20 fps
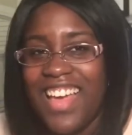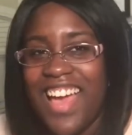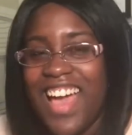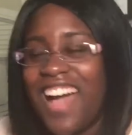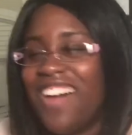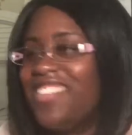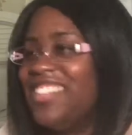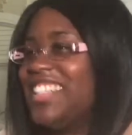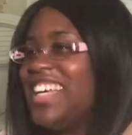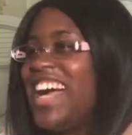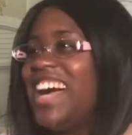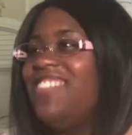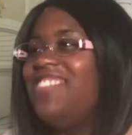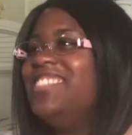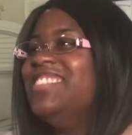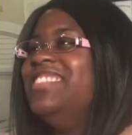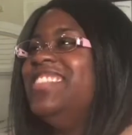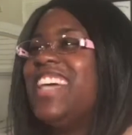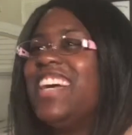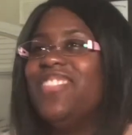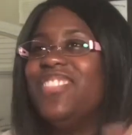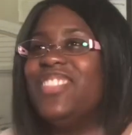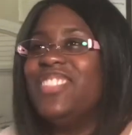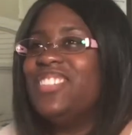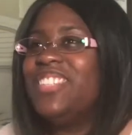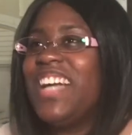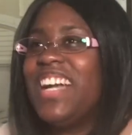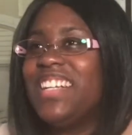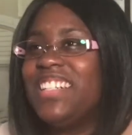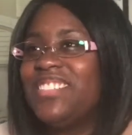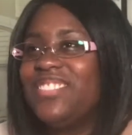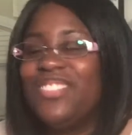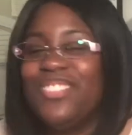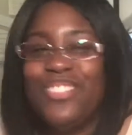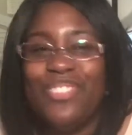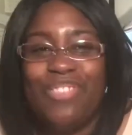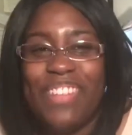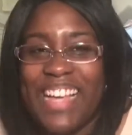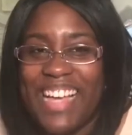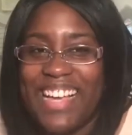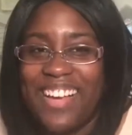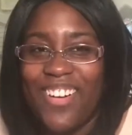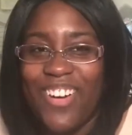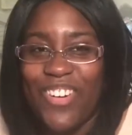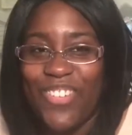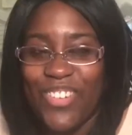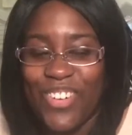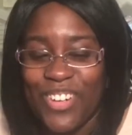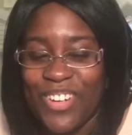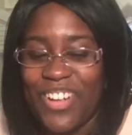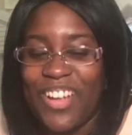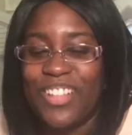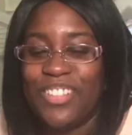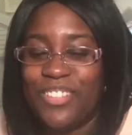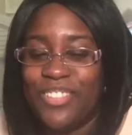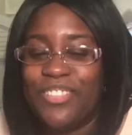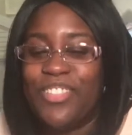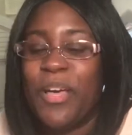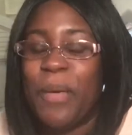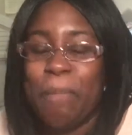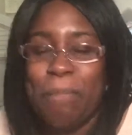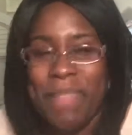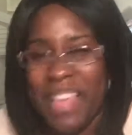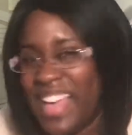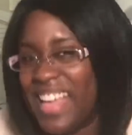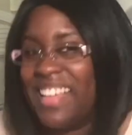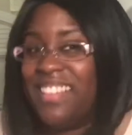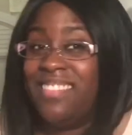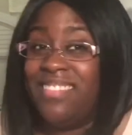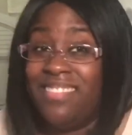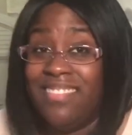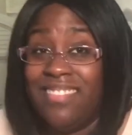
I would, I would never try to lose weight over a, a man.